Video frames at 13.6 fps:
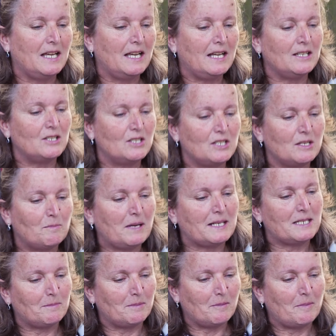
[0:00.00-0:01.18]
and she
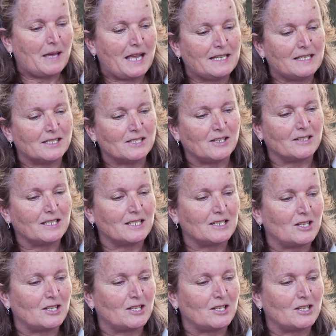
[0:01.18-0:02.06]
picked up a pen and started